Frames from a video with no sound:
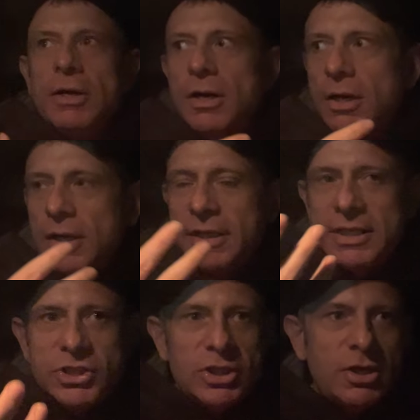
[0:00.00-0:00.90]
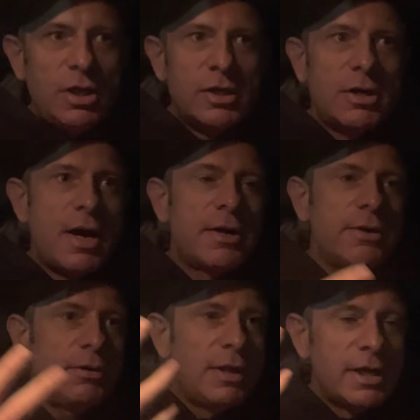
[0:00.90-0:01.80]
Geechi calling her, I don't
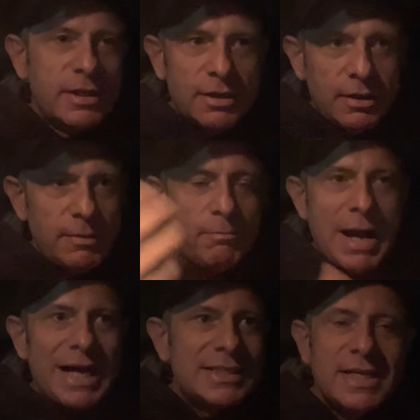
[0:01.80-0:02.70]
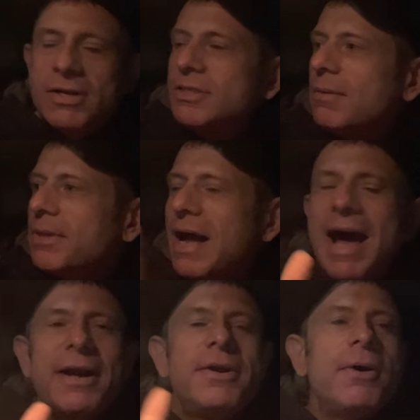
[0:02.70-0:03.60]
know, like box head or something.
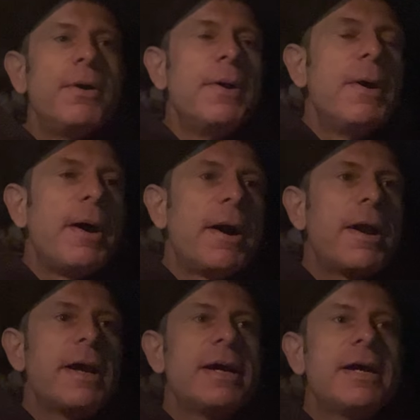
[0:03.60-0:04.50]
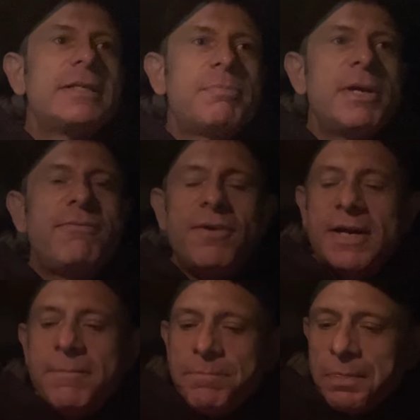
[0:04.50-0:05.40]
I don't know. All right, it's pretty
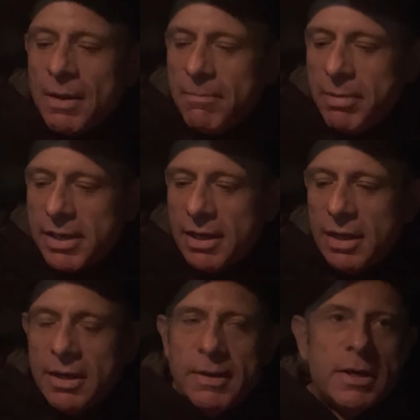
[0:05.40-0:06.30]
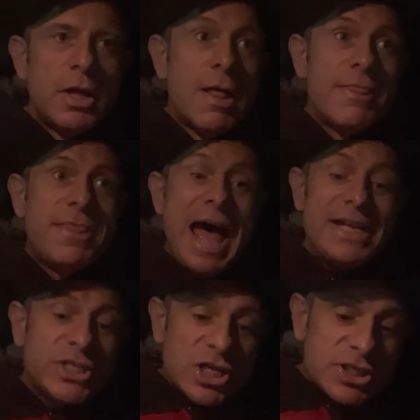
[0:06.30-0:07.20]
funny. But
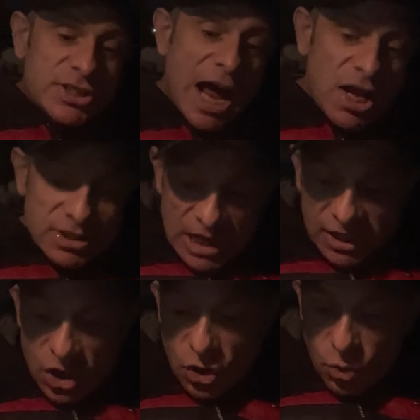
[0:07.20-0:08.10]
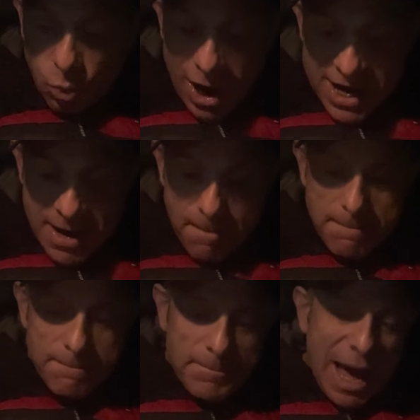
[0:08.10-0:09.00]
that just sounds like a great
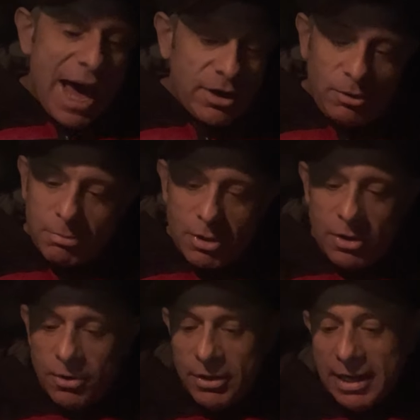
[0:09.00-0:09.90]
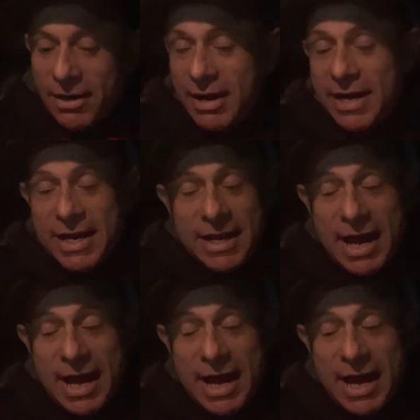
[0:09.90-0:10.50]
battle, bro. All right?